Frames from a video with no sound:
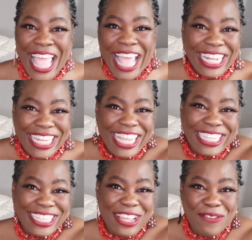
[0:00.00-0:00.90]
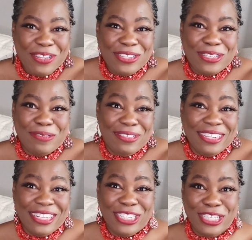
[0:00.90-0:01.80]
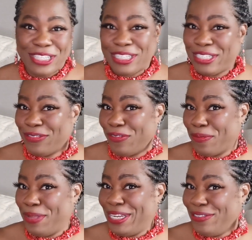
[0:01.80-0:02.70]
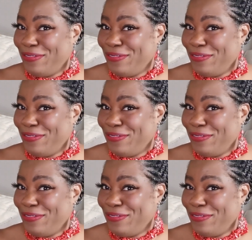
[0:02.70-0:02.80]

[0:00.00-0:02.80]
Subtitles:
and let's have us some delicious forbidden